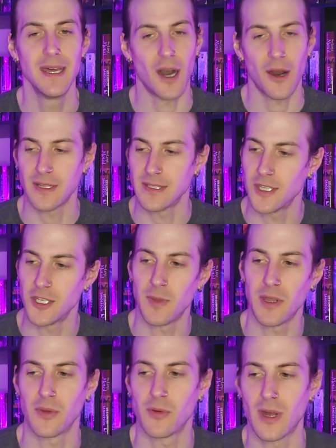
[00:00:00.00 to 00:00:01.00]
I'll continue
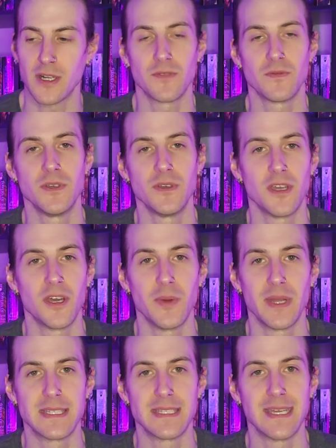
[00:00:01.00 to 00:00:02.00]
my rewatch of Yu-Gi-Oh! We
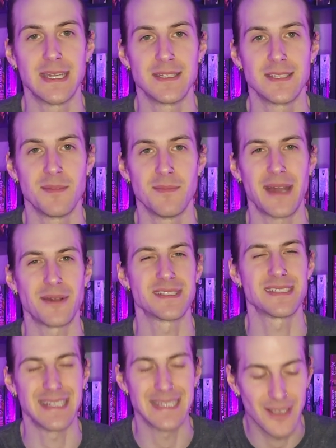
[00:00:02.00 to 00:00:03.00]
get to get into the Battle
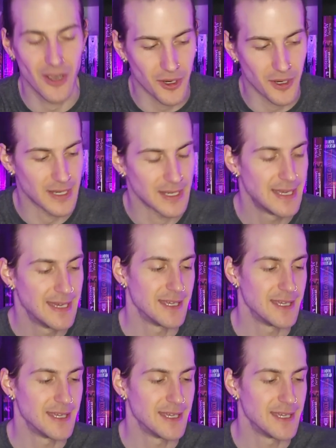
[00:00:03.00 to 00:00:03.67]
City arc